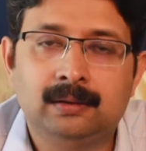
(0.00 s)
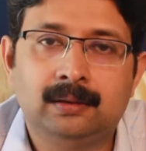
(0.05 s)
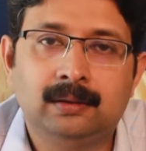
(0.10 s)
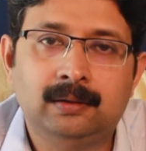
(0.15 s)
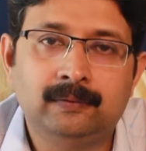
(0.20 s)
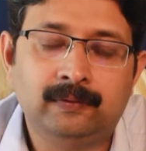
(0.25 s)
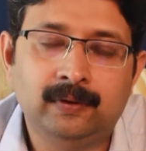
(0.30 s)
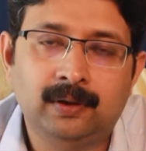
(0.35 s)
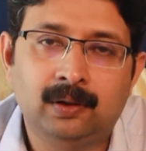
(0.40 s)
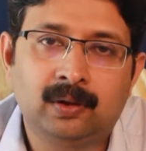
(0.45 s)

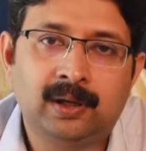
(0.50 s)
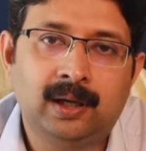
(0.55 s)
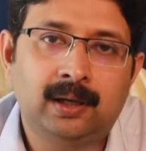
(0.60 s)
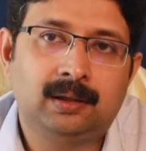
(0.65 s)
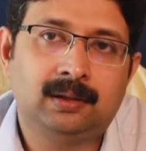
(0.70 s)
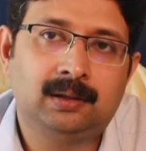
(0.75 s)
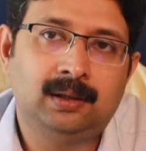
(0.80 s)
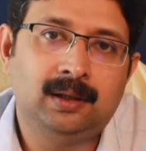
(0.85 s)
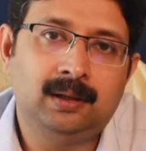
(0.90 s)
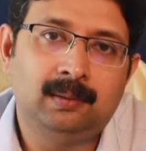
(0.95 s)
If we look
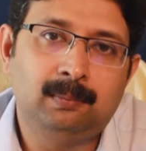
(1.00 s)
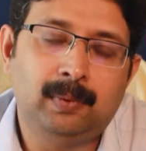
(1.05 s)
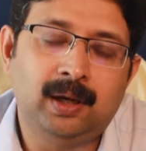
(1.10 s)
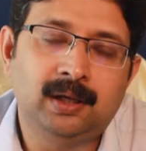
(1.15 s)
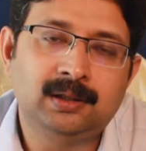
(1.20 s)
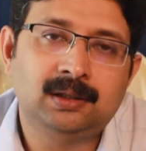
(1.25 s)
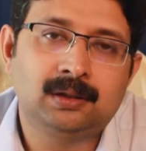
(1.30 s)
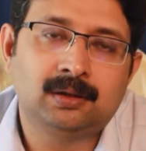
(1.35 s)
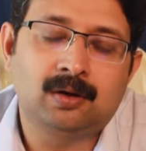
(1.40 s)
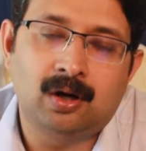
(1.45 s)
at the
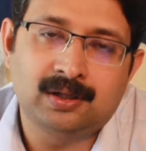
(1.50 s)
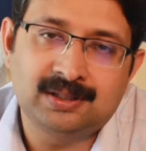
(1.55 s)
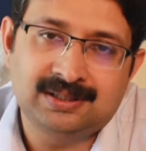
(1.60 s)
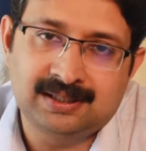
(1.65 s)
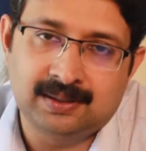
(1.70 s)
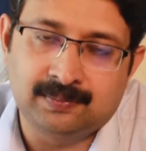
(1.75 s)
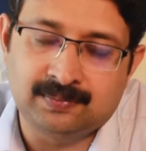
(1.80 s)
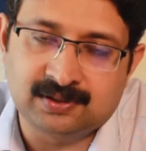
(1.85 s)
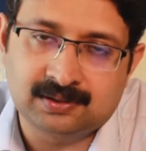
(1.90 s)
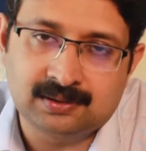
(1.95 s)
major
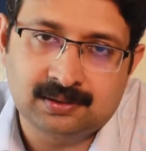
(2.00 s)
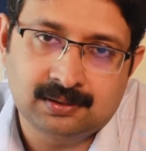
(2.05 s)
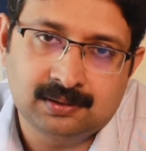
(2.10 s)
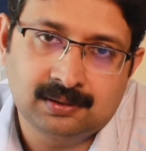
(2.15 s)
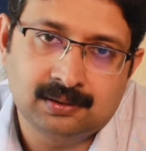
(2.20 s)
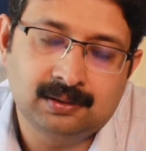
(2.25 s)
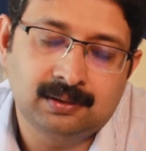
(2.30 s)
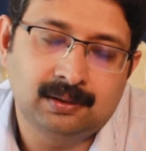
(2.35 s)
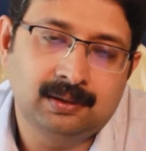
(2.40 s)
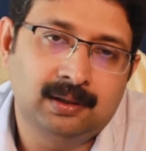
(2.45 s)
concepts
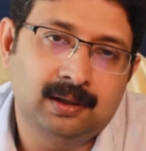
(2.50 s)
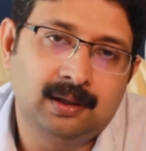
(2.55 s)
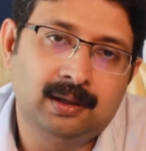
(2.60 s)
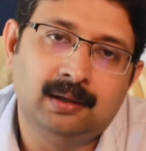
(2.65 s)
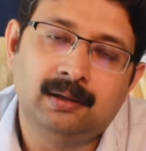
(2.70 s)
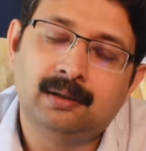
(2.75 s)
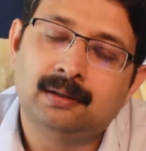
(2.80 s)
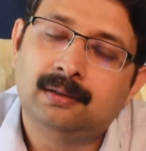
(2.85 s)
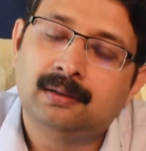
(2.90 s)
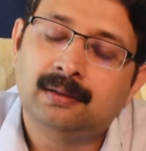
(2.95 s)

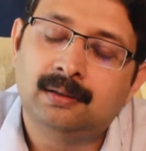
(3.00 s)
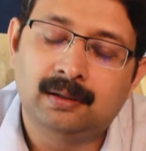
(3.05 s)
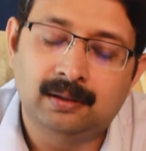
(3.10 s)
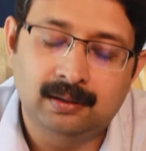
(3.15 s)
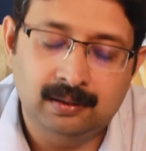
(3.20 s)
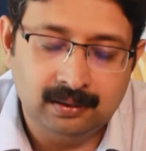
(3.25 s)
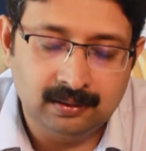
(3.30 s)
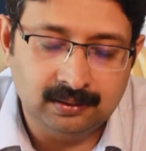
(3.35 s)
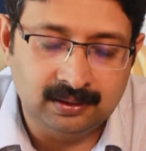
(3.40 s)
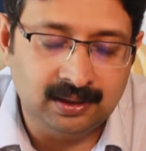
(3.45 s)
in
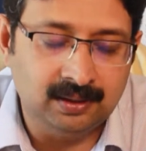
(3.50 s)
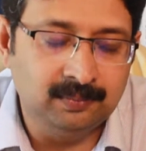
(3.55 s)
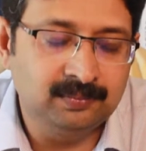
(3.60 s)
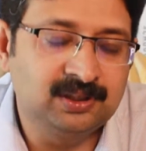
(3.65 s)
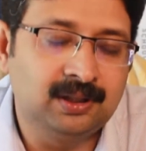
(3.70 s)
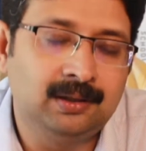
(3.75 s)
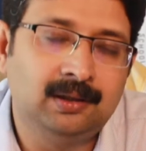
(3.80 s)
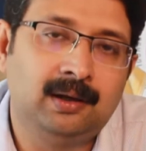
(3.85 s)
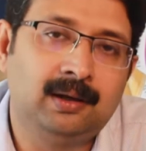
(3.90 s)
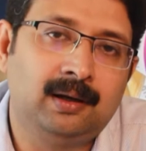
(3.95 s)

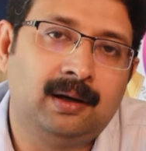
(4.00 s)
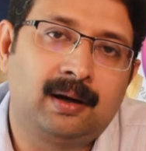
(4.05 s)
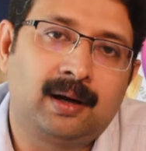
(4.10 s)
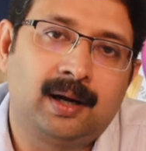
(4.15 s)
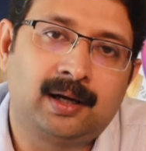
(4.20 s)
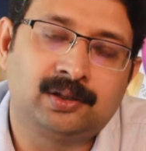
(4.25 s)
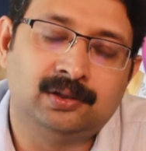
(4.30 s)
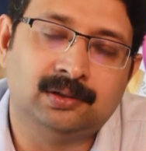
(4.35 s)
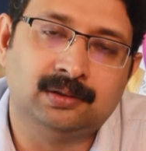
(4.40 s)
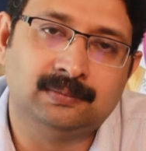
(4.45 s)
theme-centered
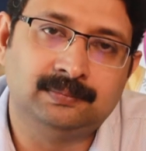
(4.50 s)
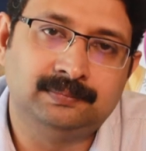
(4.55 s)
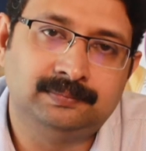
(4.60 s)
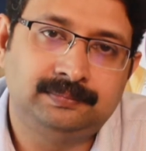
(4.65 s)
interaction,